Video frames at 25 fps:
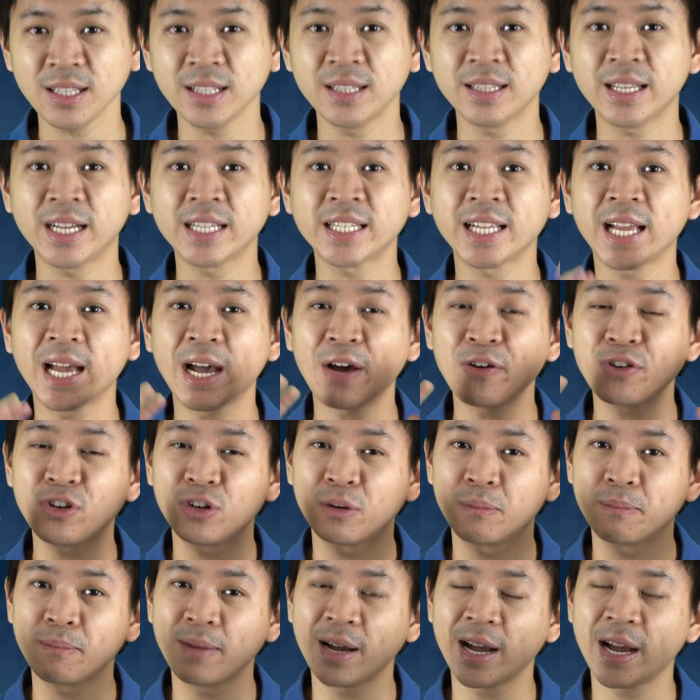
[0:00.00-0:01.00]
That's how
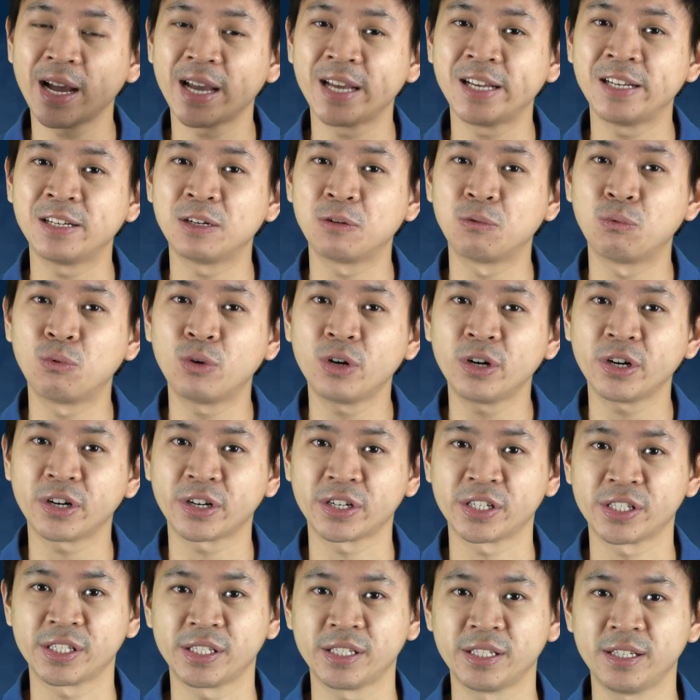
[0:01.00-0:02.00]
your mind
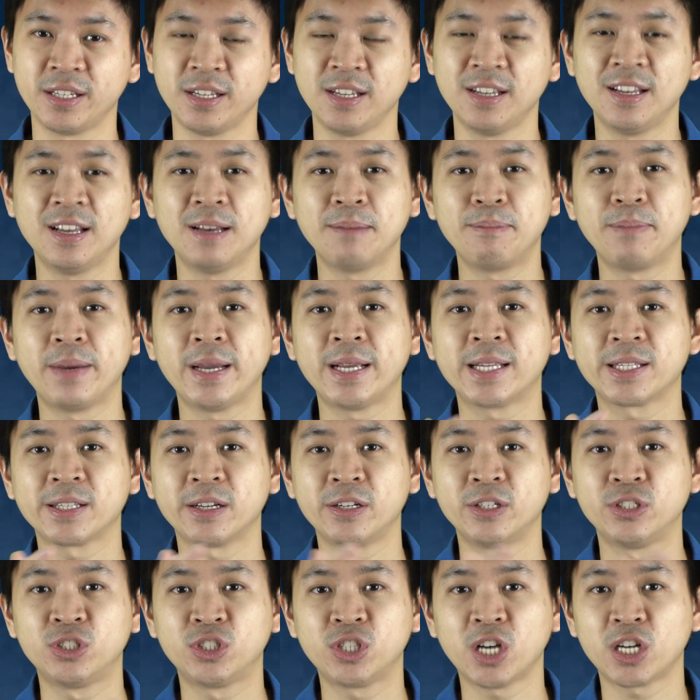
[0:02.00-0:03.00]
works, based
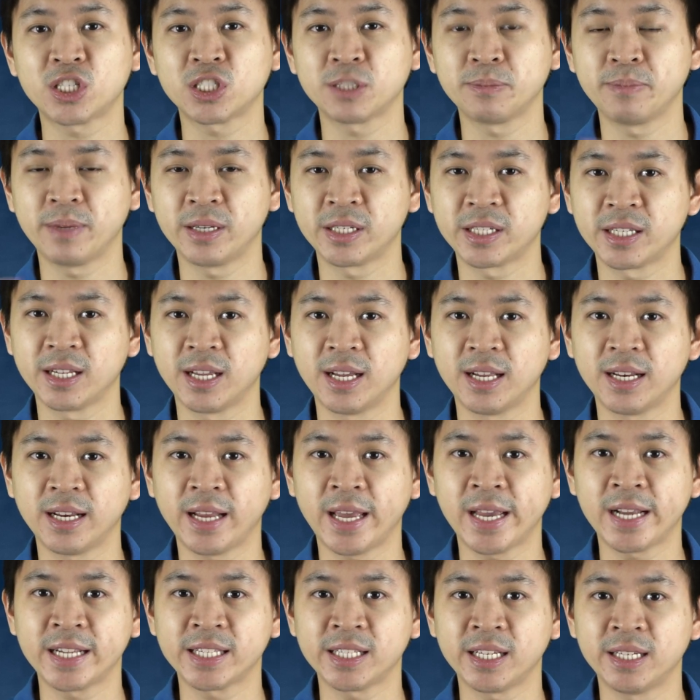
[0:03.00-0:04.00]
on judgments,
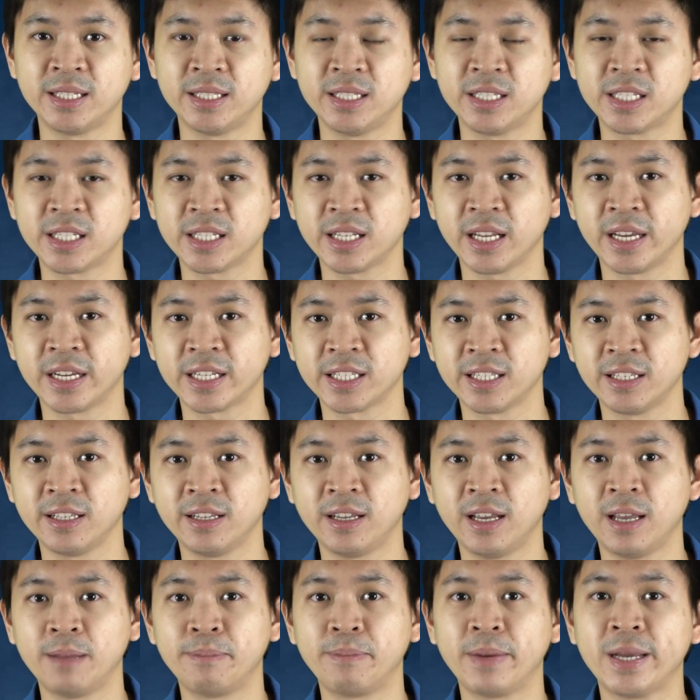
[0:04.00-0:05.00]
likes and dislikes,
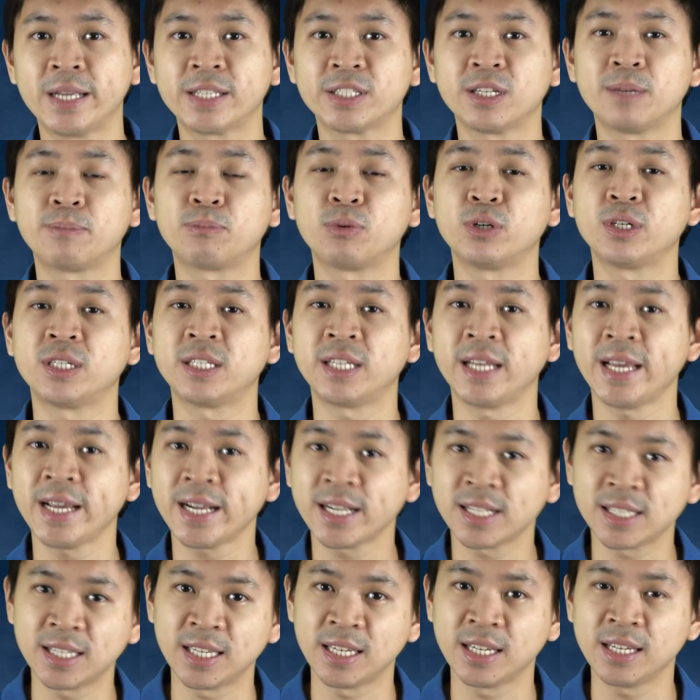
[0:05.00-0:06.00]
and based on
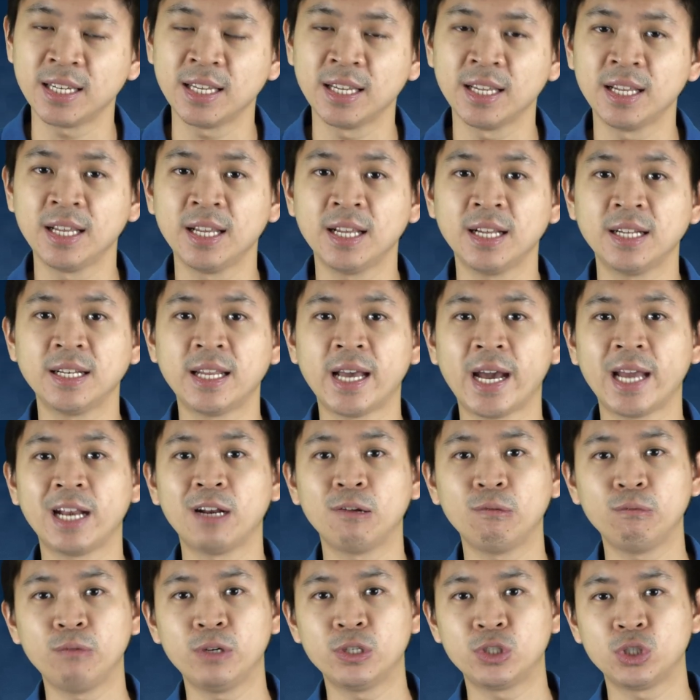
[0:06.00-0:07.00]
protecting that
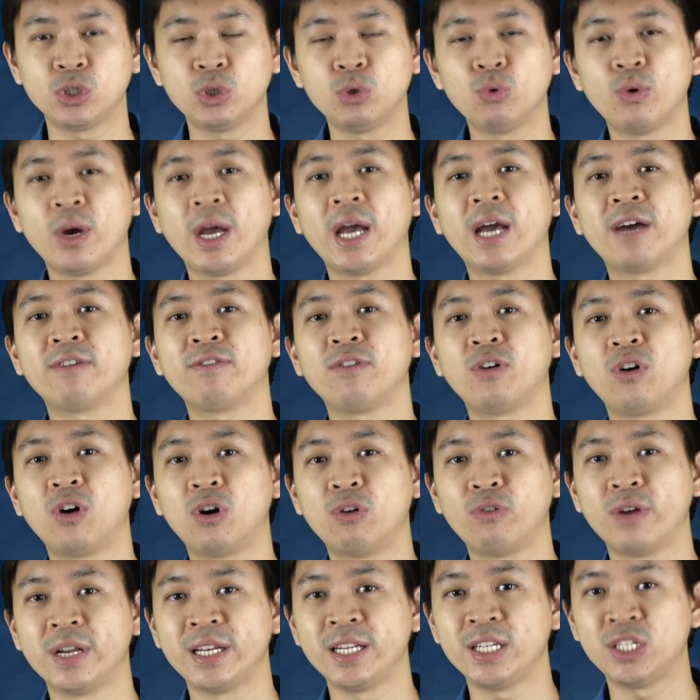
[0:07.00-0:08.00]
which you have
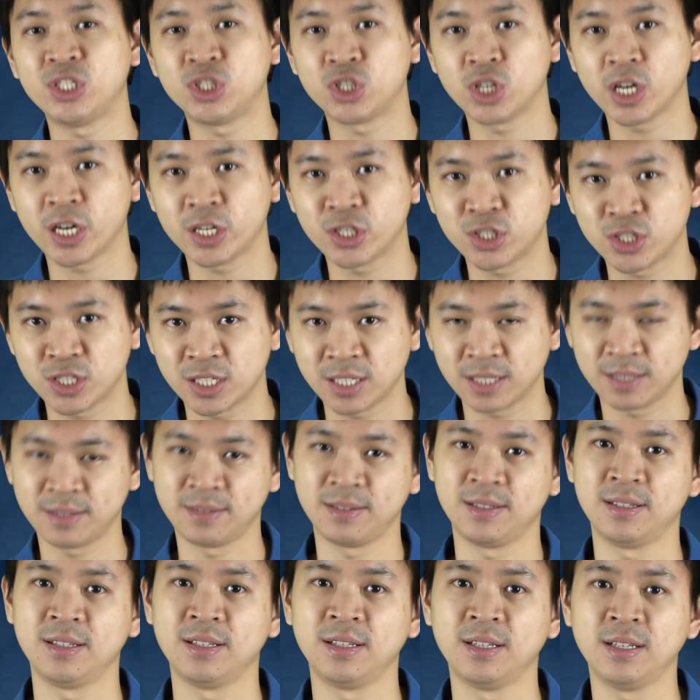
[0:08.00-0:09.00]
already judged,
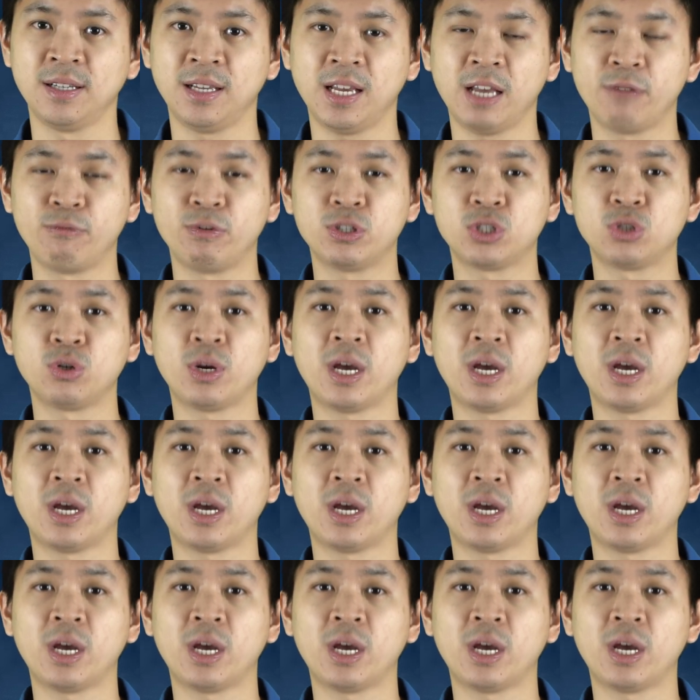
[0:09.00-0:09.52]
and